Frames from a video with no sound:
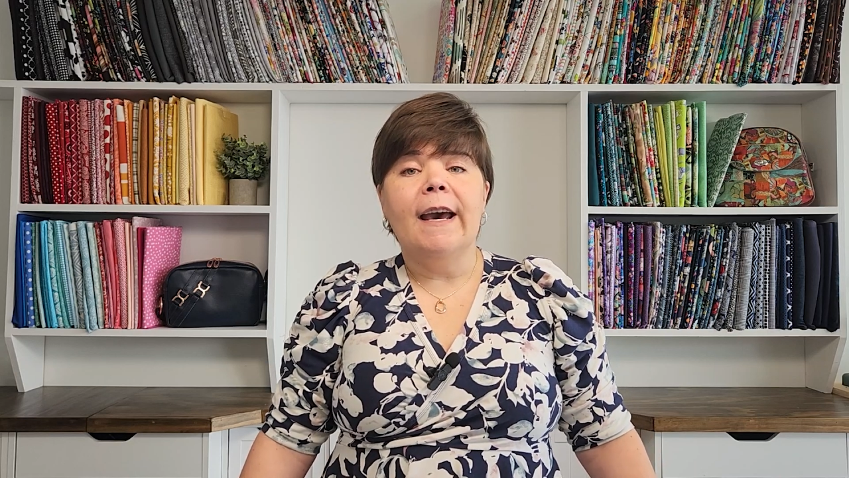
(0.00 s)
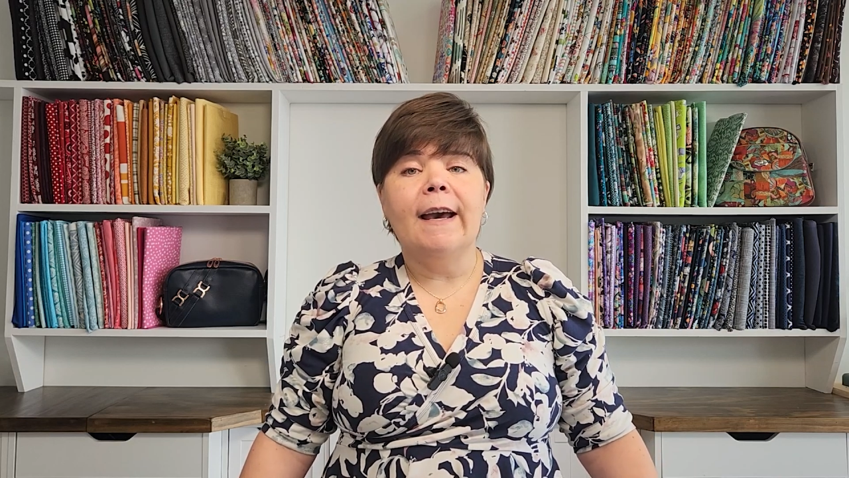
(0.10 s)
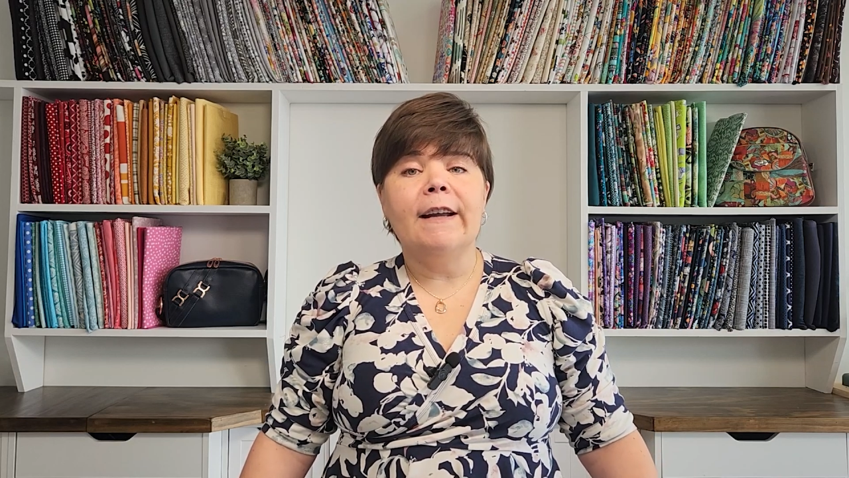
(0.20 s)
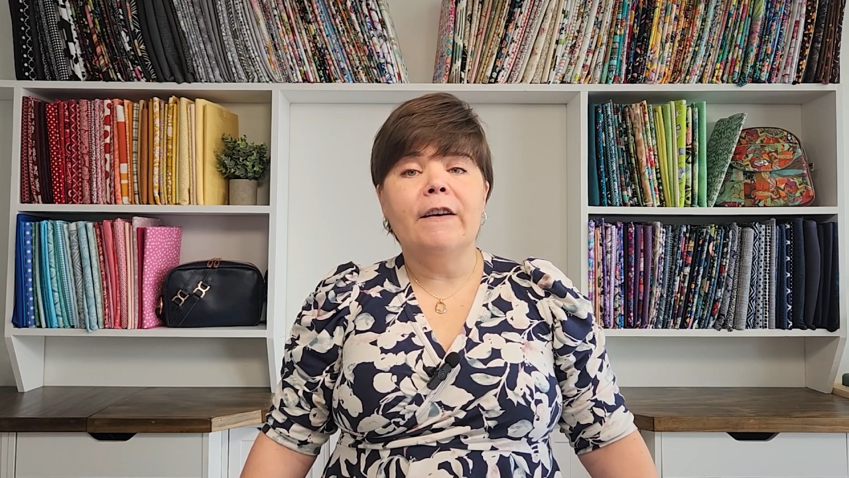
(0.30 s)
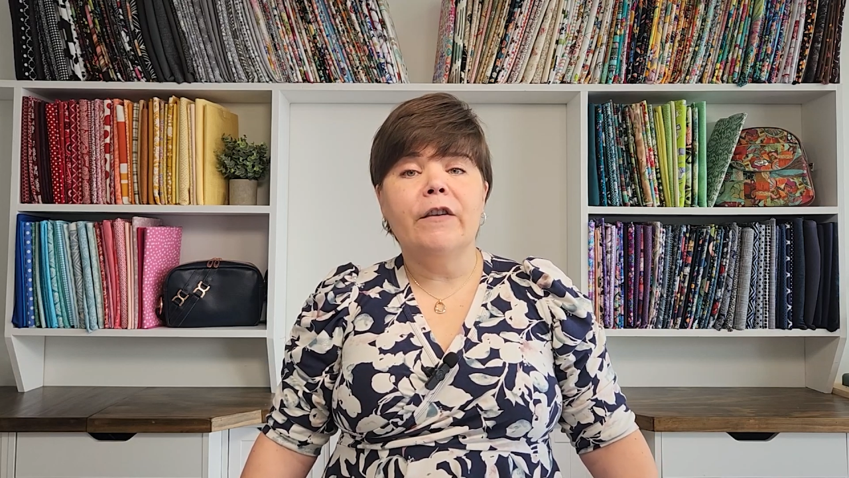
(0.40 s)

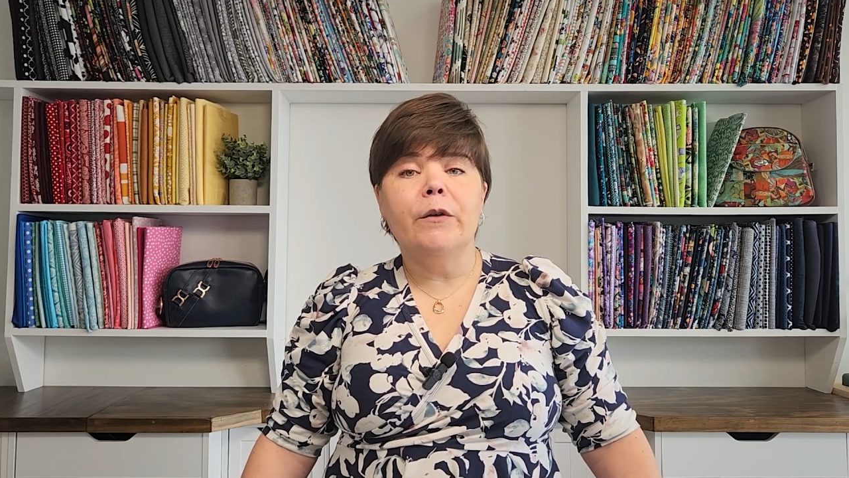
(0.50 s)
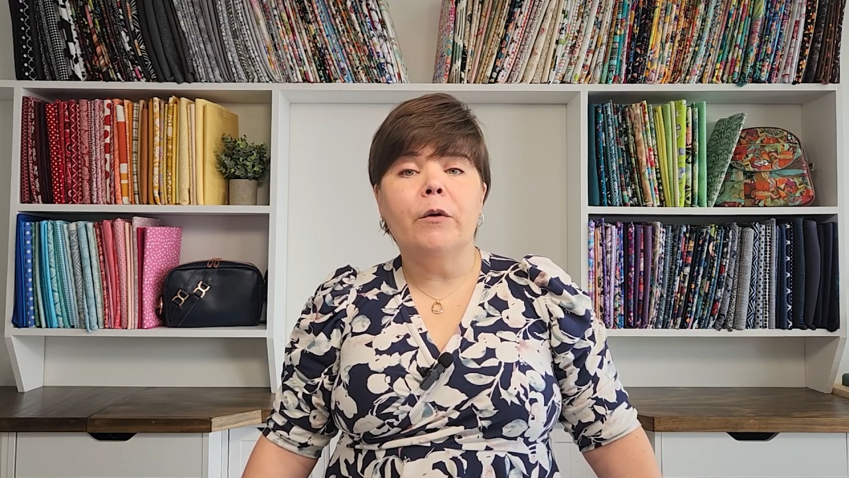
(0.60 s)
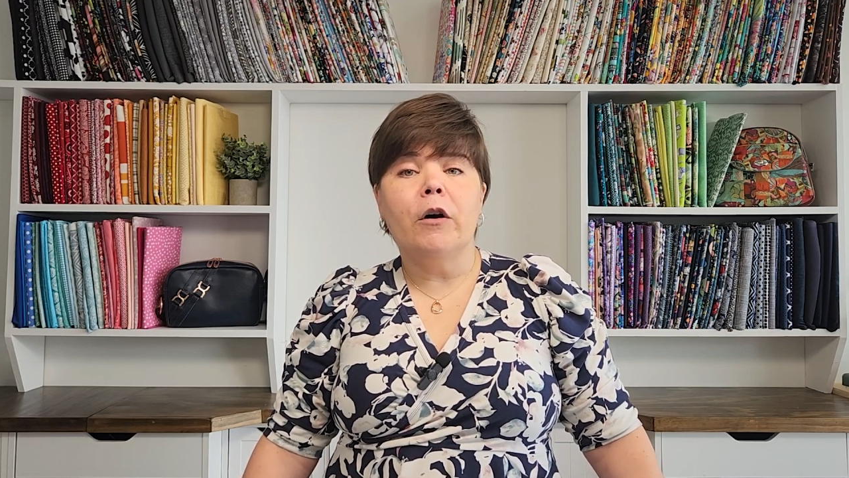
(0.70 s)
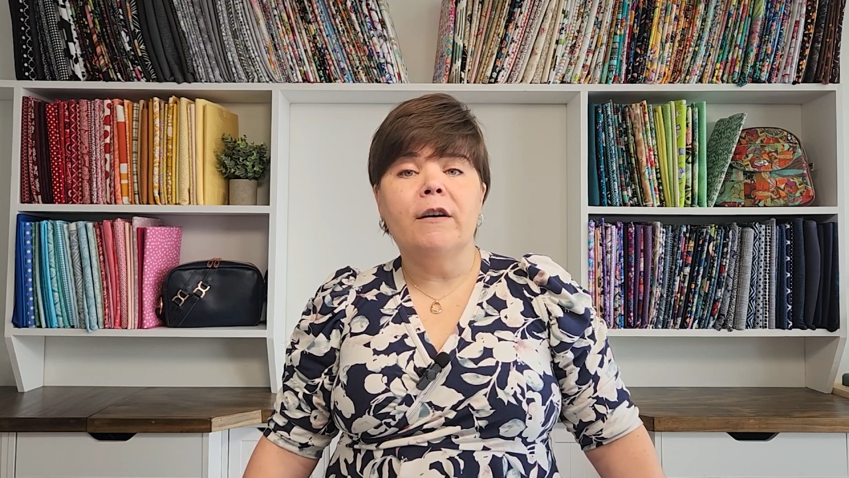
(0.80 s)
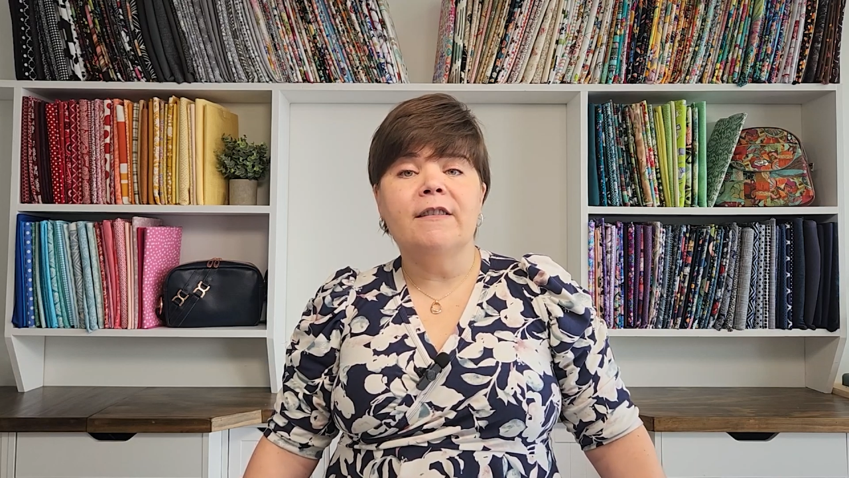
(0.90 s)
And if
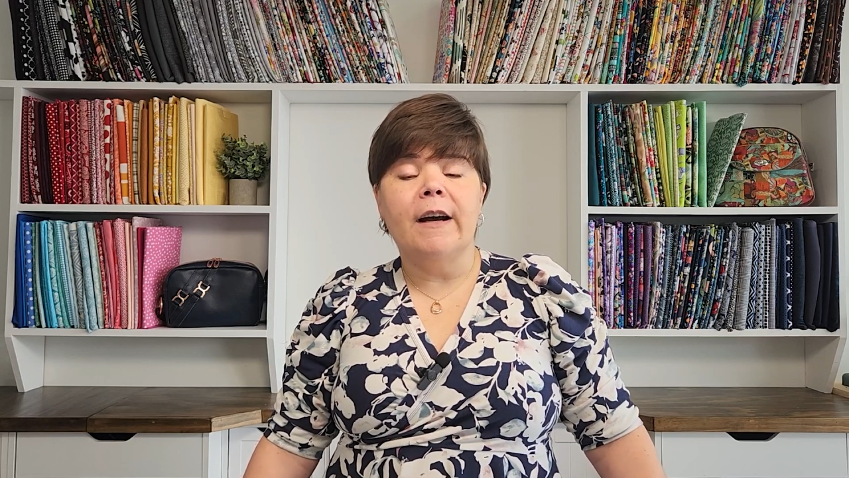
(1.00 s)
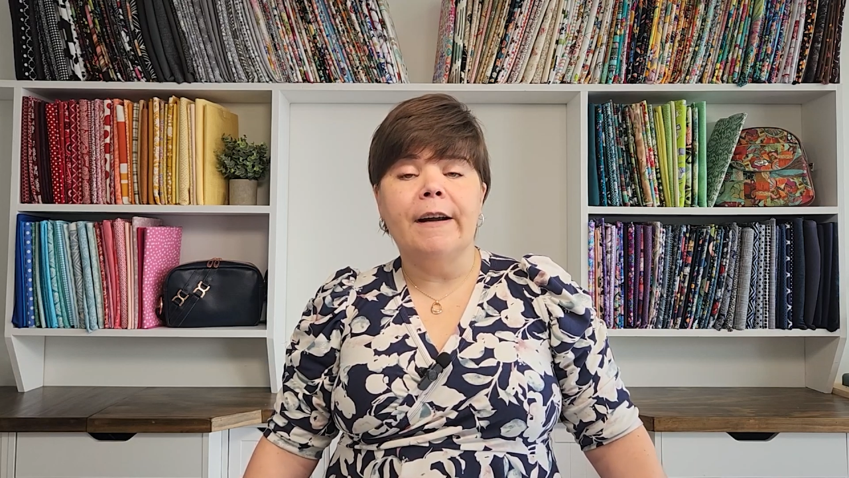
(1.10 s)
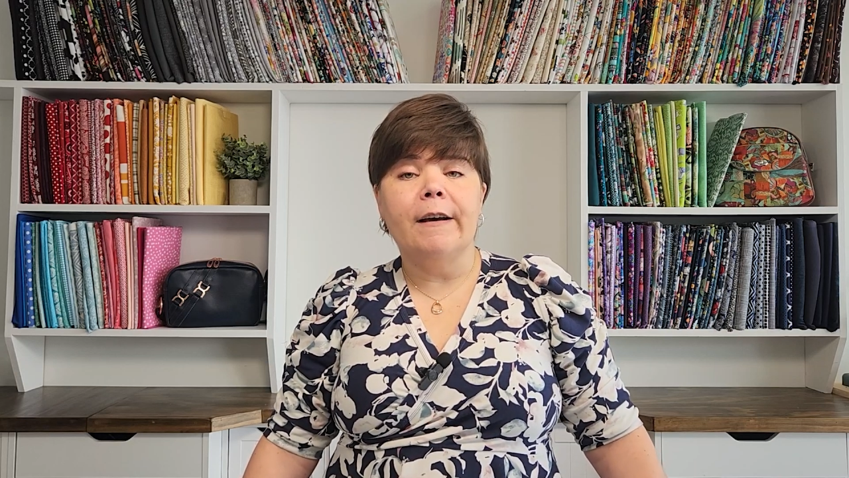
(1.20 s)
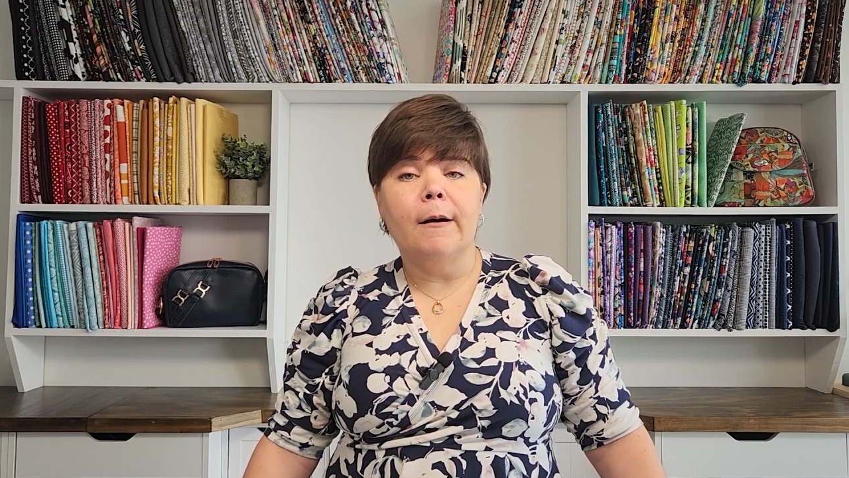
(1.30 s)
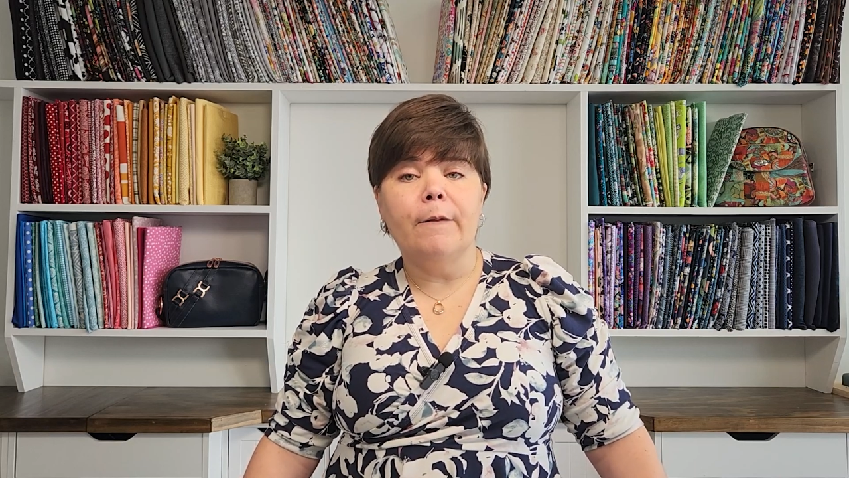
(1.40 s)
you are
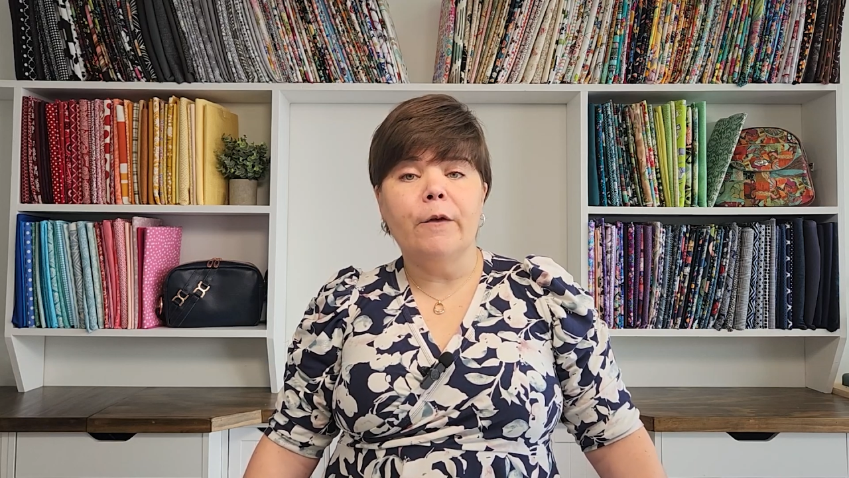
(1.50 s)
signing up